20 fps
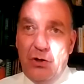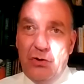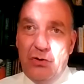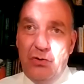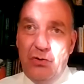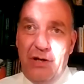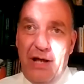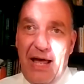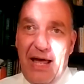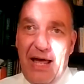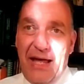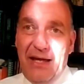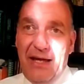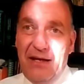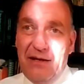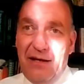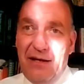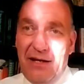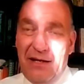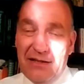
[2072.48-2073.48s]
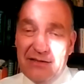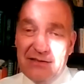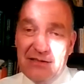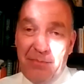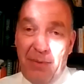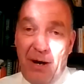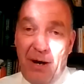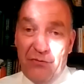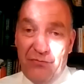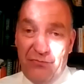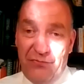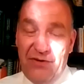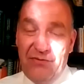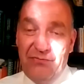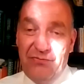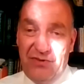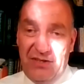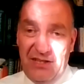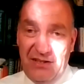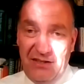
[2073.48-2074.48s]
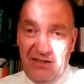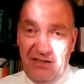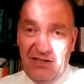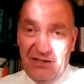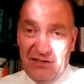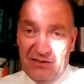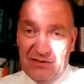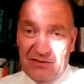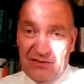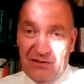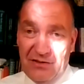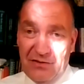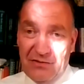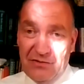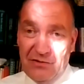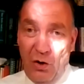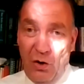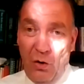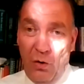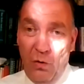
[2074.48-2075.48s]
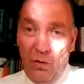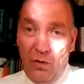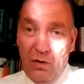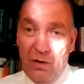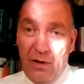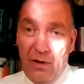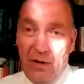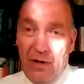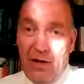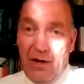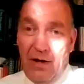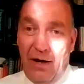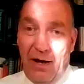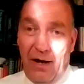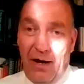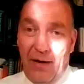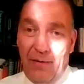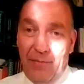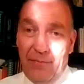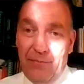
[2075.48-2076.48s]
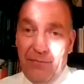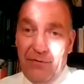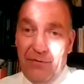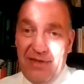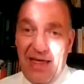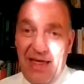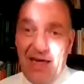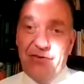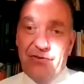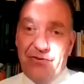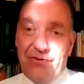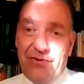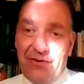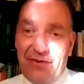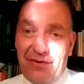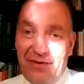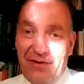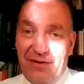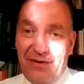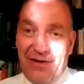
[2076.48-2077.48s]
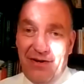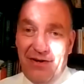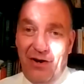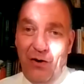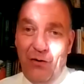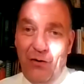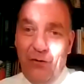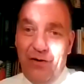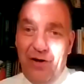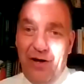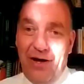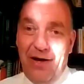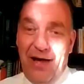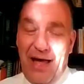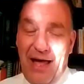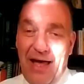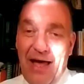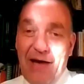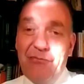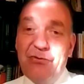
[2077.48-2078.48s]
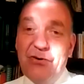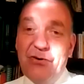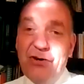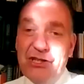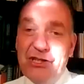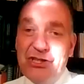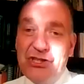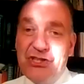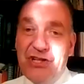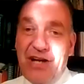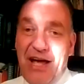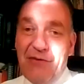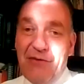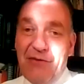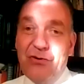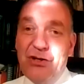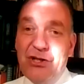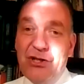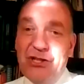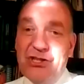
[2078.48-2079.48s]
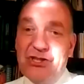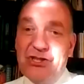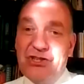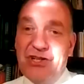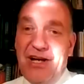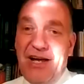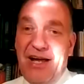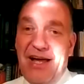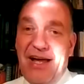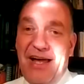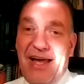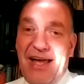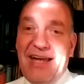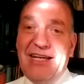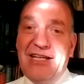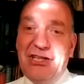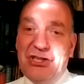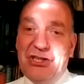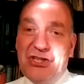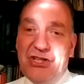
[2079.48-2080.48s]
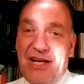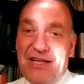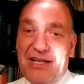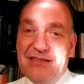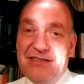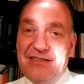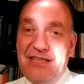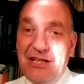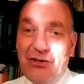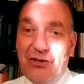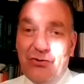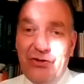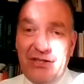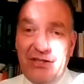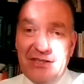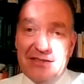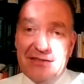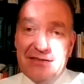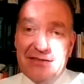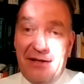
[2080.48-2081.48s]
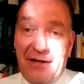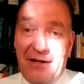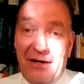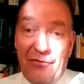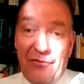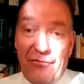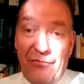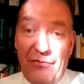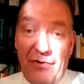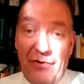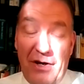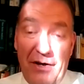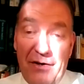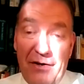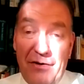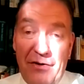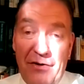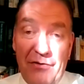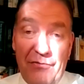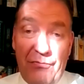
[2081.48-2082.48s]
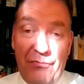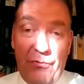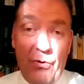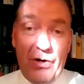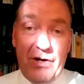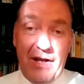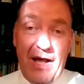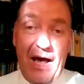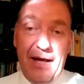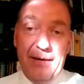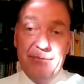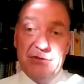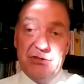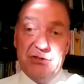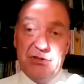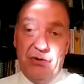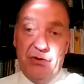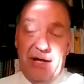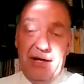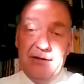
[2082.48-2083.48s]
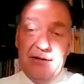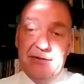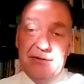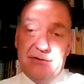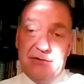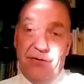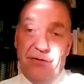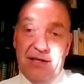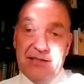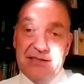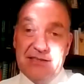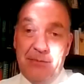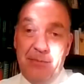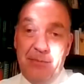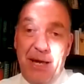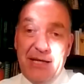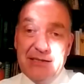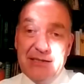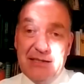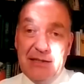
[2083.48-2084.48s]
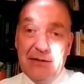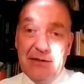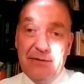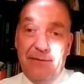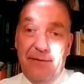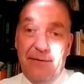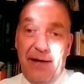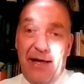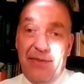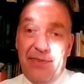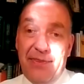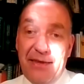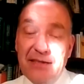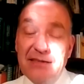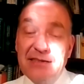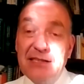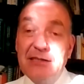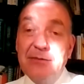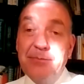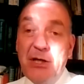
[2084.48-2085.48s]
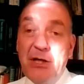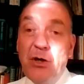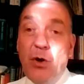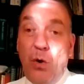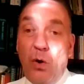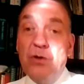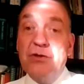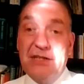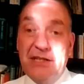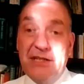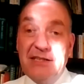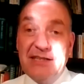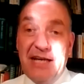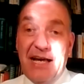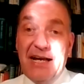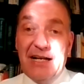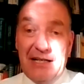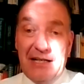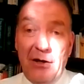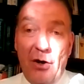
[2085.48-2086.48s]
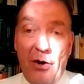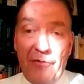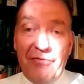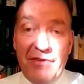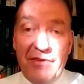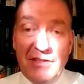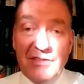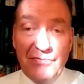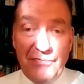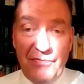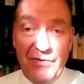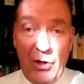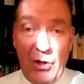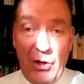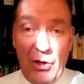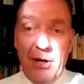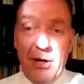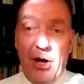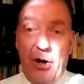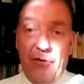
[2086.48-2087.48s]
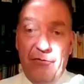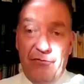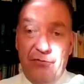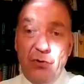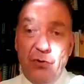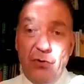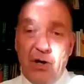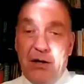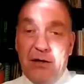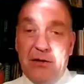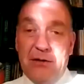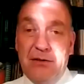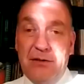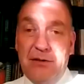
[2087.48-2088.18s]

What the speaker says: Today, it is about 15 years. So death, you know, average age has decreased 4 times, okay? So that's amazing. And this is because exactly of this phenomenon, VUCA.